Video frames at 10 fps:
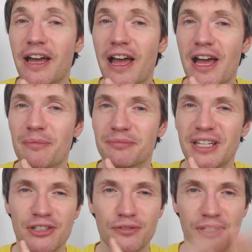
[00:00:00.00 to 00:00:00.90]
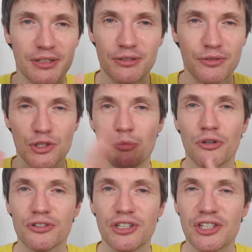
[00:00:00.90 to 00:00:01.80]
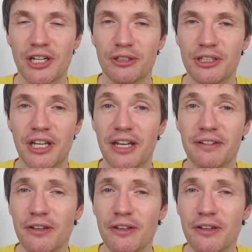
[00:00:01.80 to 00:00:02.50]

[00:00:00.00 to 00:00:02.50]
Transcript: Yes, another supporter of the channel, and